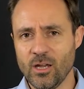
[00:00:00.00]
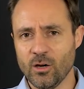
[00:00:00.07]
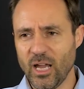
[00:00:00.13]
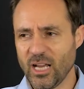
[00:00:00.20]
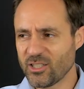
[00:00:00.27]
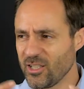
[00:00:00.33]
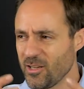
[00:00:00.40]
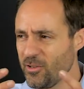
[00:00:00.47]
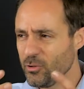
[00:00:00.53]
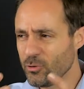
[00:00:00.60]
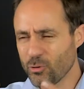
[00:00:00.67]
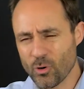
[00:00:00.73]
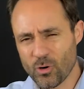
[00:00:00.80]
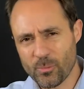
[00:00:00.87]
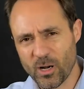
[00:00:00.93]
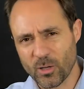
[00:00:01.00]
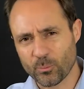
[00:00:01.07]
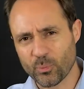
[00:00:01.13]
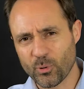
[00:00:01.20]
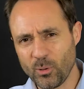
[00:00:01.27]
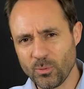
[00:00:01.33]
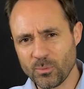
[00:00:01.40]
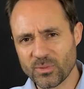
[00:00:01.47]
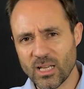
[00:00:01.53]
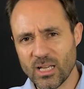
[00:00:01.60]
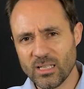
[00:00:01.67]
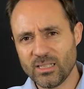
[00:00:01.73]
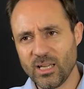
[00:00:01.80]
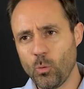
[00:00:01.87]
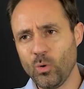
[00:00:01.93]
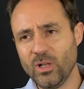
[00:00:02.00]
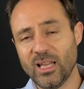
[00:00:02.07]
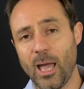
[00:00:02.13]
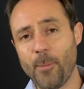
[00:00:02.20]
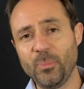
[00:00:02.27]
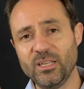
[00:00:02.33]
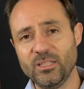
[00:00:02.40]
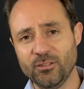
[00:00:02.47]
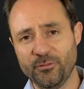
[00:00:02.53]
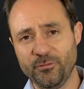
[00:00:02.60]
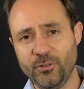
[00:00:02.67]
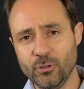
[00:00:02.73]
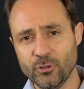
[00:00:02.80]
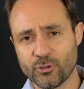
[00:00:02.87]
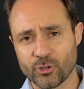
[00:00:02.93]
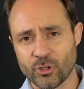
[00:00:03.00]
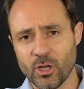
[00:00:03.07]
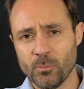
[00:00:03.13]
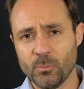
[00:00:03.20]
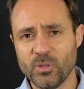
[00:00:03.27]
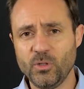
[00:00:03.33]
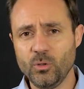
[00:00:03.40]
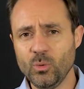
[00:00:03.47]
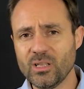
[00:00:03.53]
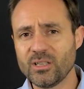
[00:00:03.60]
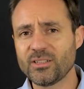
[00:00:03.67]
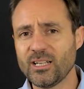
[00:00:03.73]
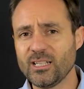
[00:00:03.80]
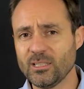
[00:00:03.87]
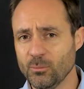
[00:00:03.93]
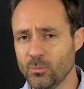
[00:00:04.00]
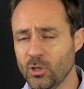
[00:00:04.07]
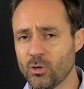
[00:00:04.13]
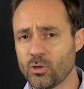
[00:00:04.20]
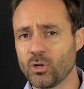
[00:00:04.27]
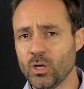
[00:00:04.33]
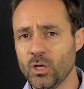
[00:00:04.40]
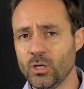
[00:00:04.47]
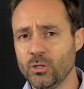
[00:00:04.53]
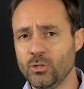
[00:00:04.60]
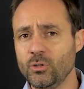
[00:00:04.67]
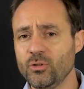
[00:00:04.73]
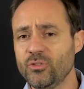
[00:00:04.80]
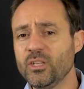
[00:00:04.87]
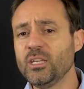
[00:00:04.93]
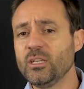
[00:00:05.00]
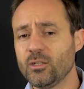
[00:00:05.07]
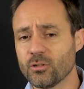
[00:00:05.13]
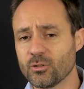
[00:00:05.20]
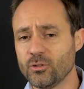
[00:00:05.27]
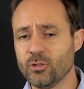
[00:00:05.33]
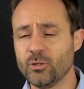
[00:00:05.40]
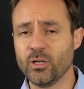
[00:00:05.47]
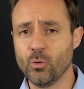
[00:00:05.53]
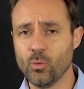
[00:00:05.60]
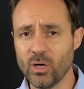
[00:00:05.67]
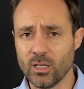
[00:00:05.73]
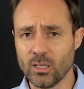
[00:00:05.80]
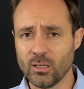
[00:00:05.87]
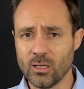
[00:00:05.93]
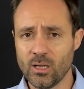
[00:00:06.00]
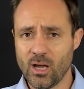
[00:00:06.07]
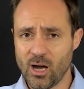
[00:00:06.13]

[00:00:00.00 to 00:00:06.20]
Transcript: Actually, you talk about problems that will happen in the future, but you will tell them, look, you think you're doing well.